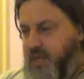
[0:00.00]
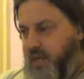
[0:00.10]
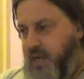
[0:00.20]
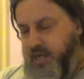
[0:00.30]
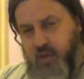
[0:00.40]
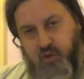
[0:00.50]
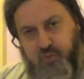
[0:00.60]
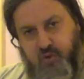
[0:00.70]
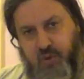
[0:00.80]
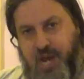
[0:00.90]
Uh, you
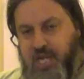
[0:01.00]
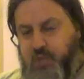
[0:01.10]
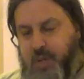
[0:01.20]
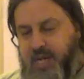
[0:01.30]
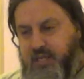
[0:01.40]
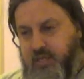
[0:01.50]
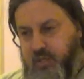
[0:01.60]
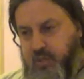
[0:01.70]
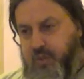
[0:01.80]
graduate to